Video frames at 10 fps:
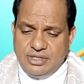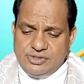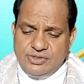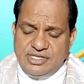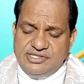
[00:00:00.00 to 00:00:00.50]

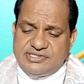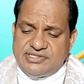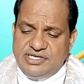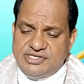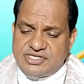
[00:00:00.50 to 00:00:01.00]
So let us
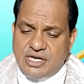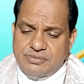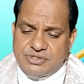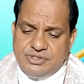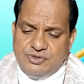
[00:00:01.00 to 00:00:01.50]
take
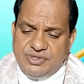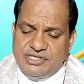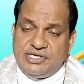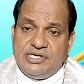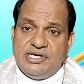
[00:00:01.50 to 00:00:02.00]
chapter
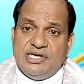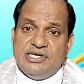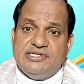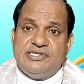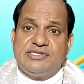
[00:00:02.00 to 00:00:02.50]

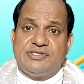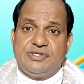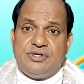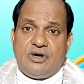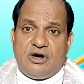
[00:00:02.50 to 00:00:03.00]
26
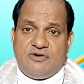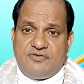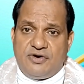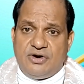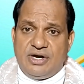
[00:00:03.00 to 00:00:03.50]
of
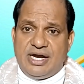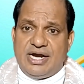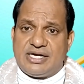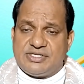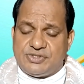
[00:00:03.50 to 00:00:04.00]
uh,
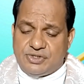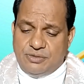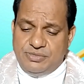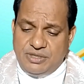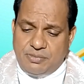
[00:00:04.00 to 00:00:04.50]
Acts
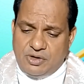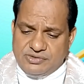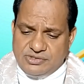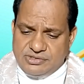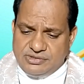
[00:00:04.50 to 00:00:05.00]
of the
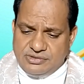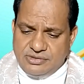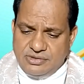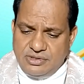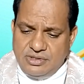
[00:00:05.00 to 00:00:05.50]
Apostles.
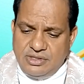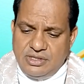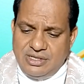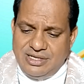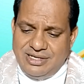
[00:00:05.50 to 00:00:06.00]

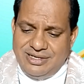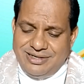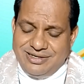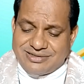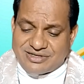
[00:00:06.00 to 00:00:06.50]

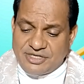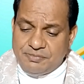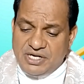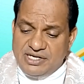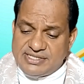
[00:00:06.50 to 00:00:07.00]

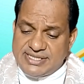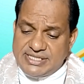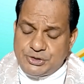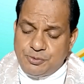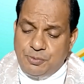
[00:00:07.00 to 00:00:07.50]
Agrippa
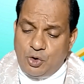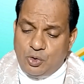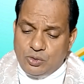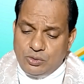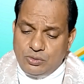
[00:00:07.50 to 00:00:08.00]
said to
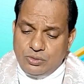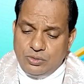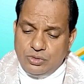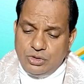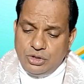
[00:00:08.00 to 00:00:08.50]
Paul,
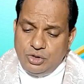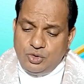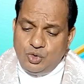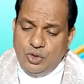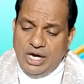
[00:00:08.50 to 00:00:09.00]

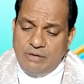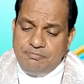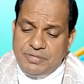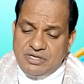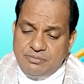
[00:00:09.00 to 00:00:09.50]
You
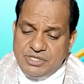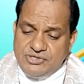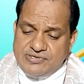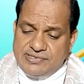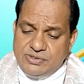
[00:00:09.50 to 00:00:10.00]
have
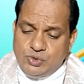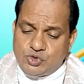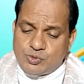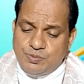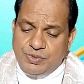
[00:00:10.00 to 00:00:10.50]
permission to
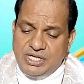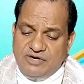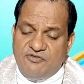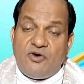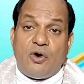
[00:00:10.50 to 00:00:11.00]
speak
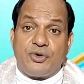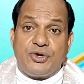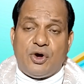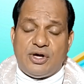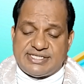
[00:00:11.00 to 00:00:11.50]
for
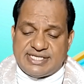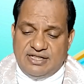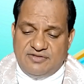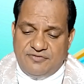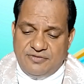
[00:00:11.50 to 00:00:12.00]

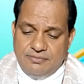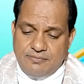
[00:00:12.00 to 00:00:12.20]
yourself.